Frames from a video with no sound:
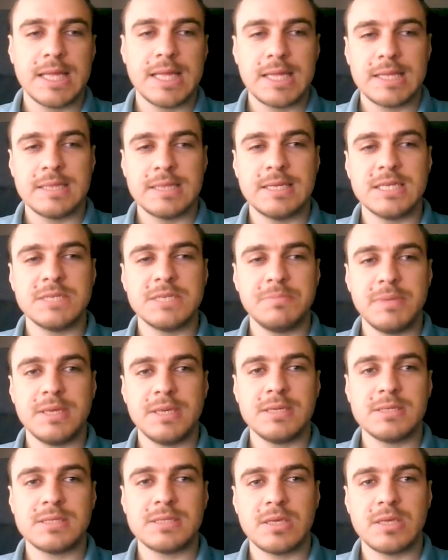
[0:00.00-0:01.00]
This
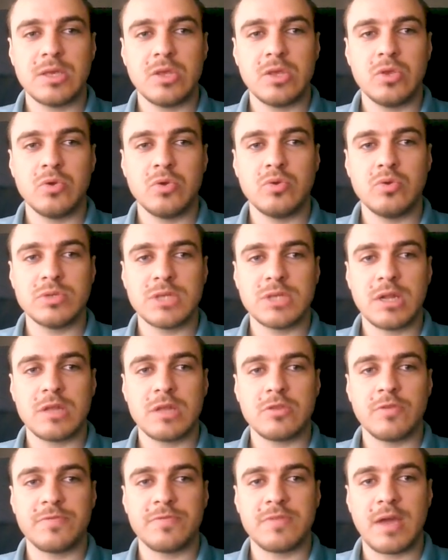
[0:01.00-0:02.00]
means you lose a
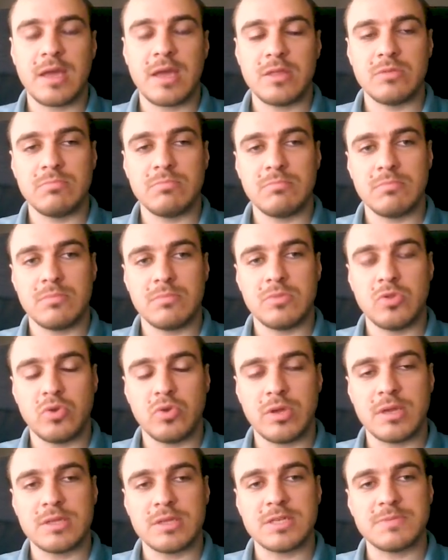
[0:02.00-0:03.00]
lot of time
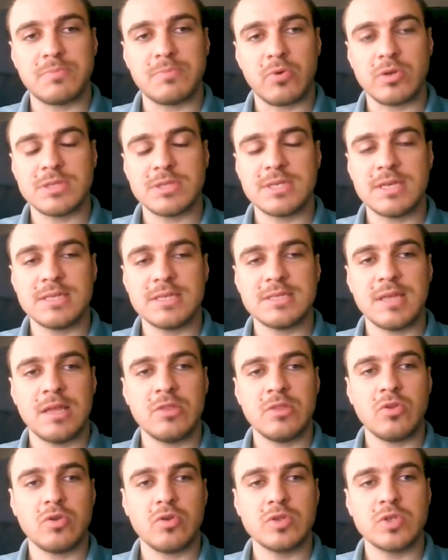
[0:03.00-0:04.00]
doing this process,
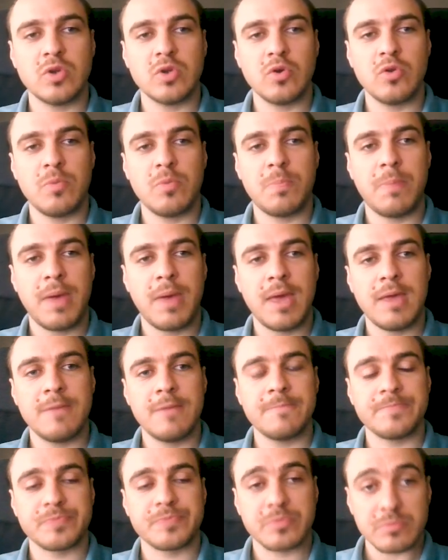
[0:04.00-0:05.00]
and also you pay
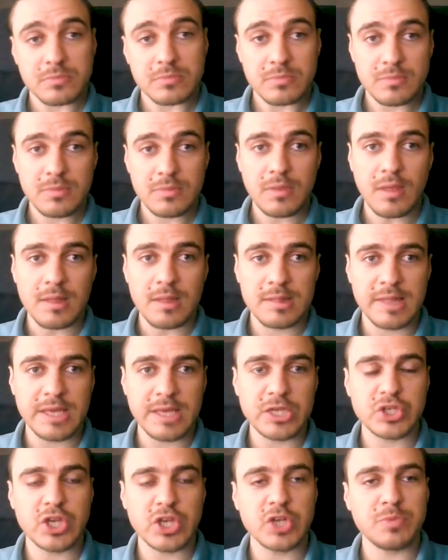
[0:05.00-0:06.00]
the
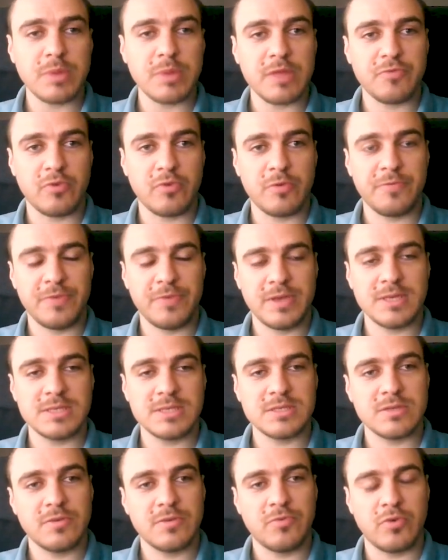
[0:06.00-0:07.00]
exchange platform
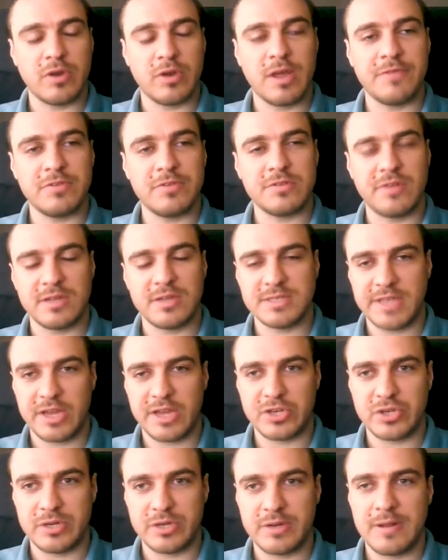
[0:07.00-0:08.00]
fees for every
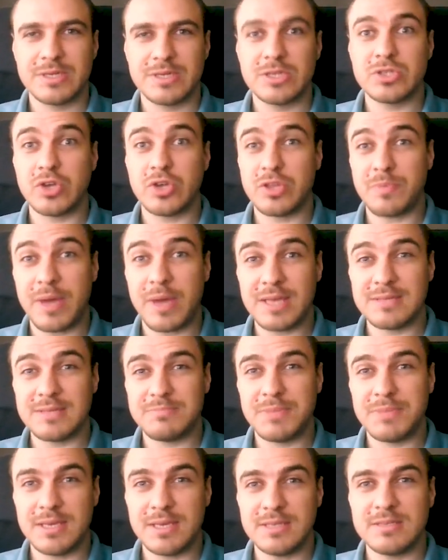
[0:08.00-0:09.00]
transaction. So it might
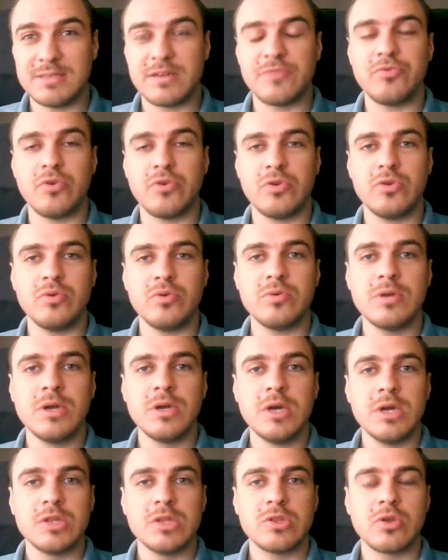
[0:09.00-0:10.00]
be easier for you
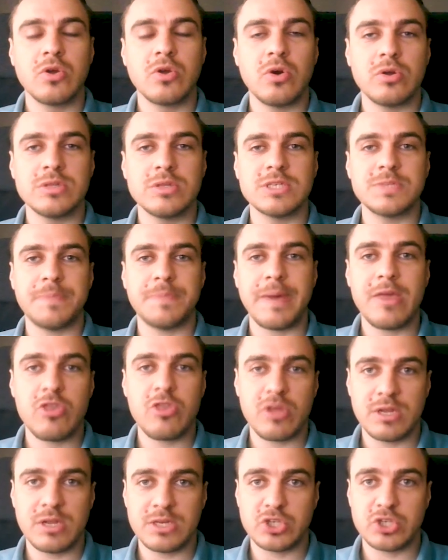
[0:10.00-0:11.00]
to go on this page
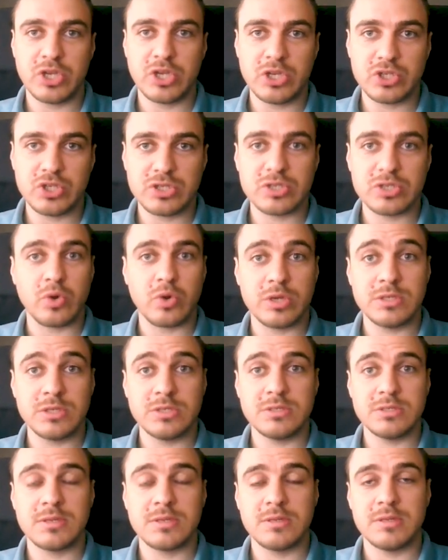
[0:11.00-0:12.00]
and exchange these
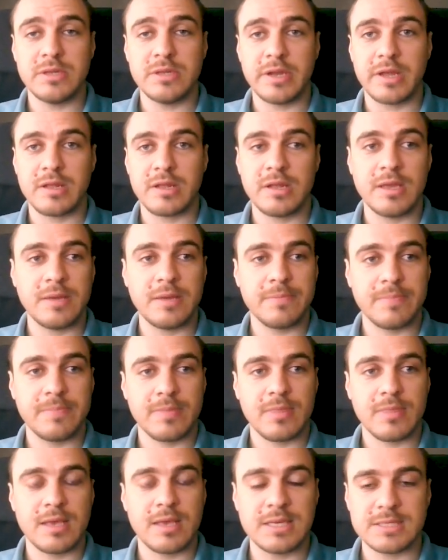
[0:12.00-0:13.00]
coins directly,
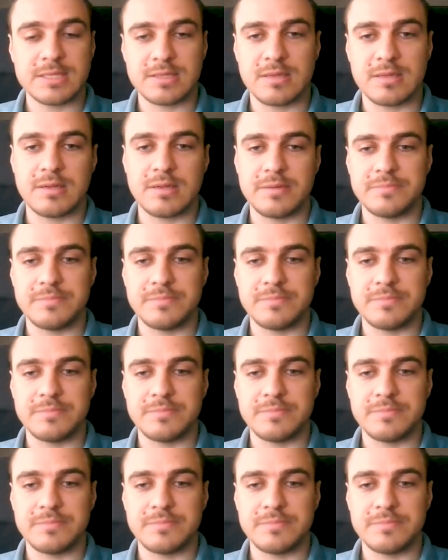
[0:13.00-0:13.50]
instantly.